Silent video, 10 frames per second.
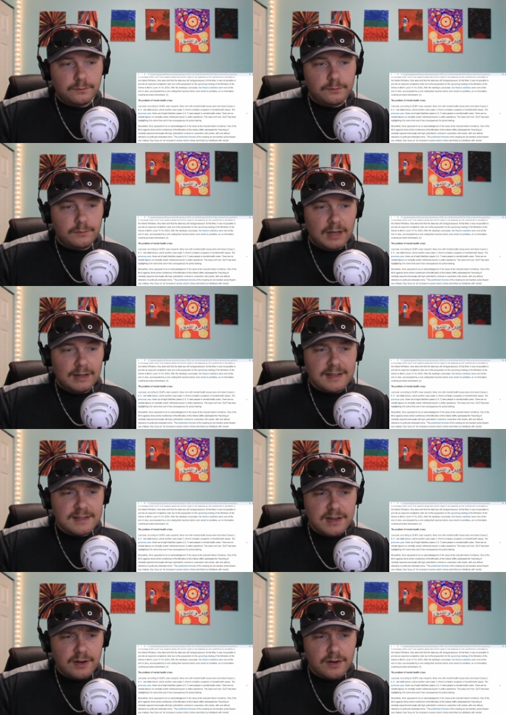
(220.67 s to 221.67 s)
Last
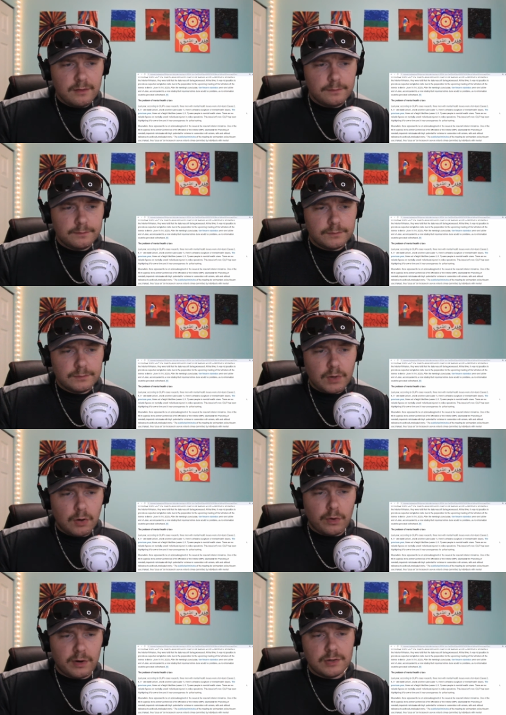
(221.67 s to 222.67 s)
year,
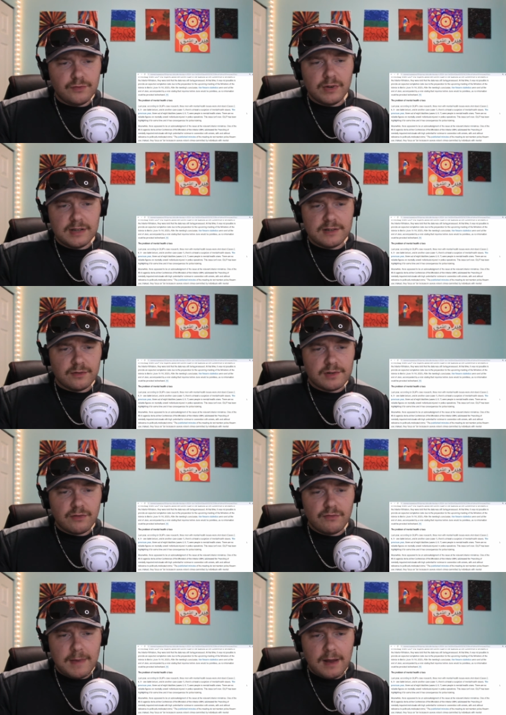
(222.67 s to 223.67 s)
according to research,
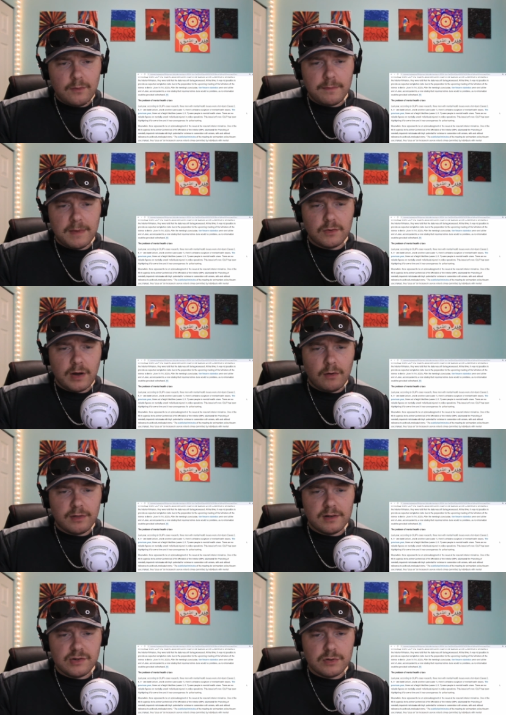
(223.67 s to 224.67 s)
3 men with mental health
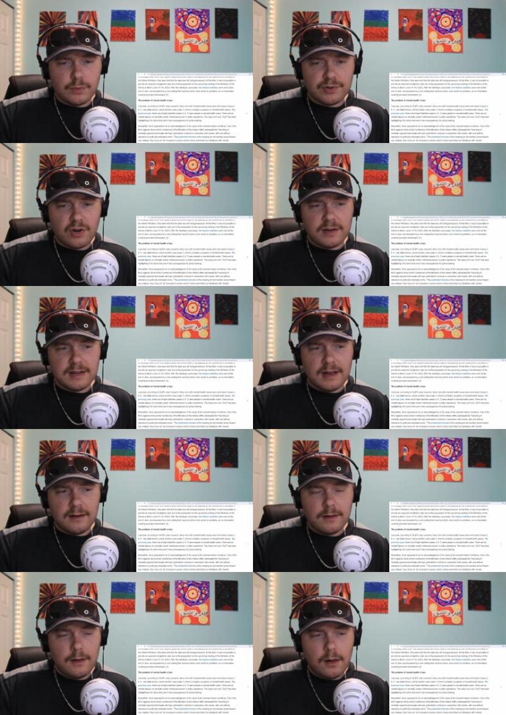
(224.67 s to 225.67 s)
issues were shot dead.
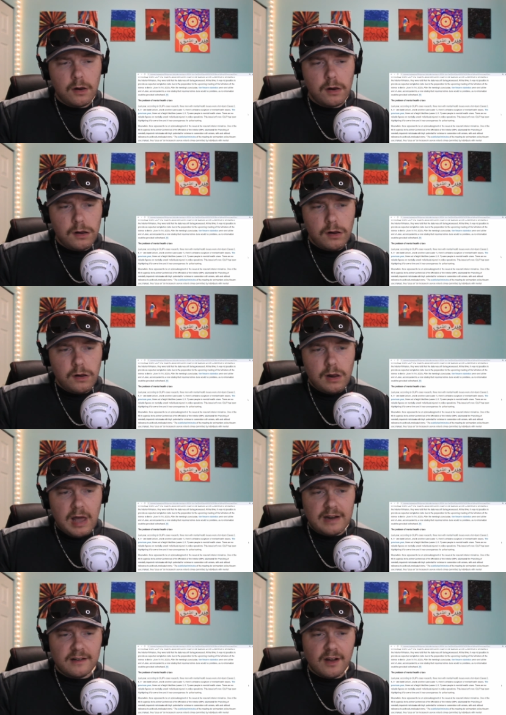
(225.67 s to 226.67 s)
And
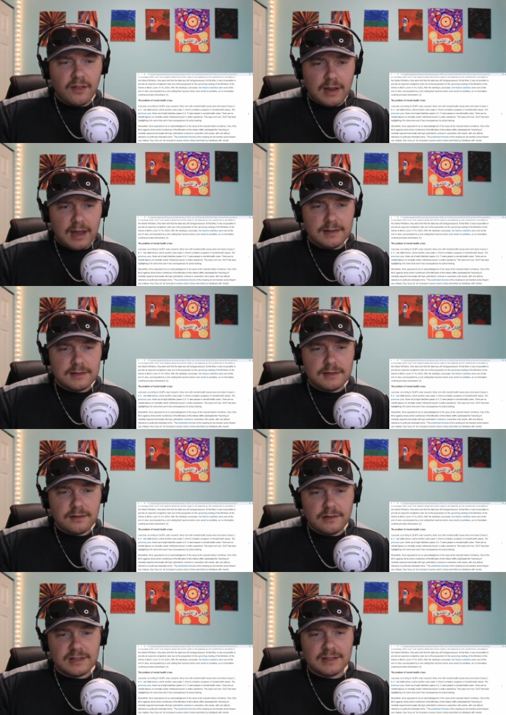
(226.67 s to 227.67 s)
in another case,
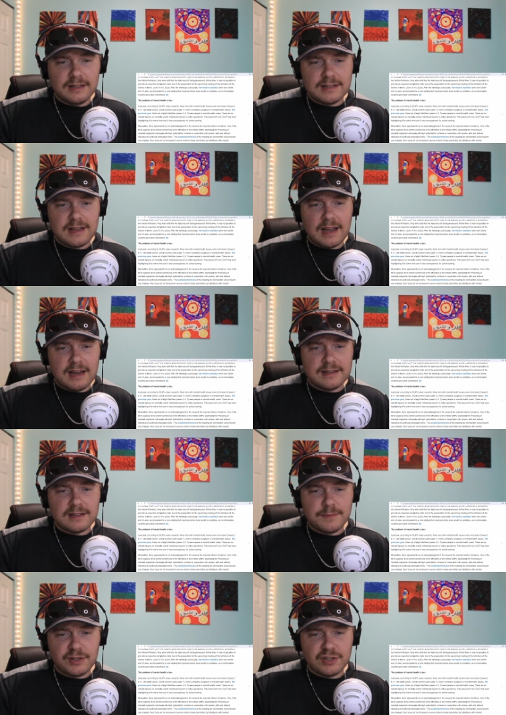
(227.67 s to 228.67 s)
there's at least a
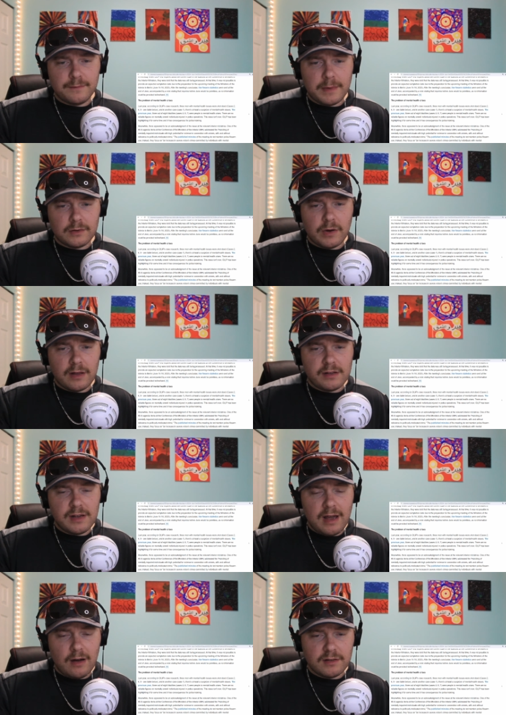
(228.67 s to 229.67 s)
suspicion of mental
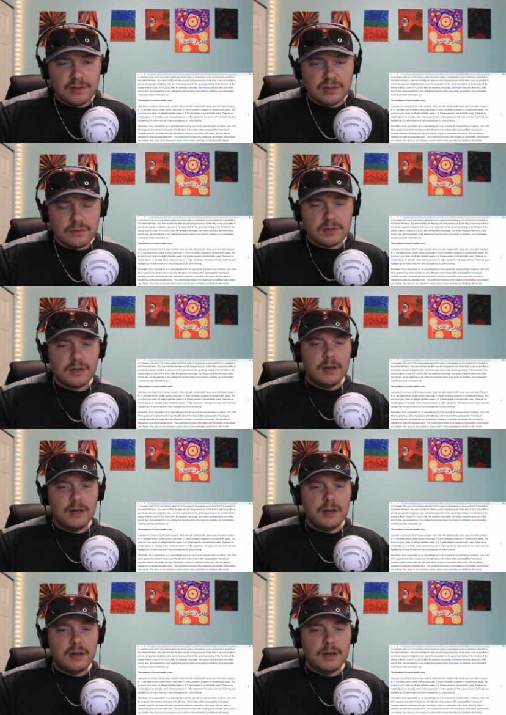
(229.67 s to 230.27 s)
health issues.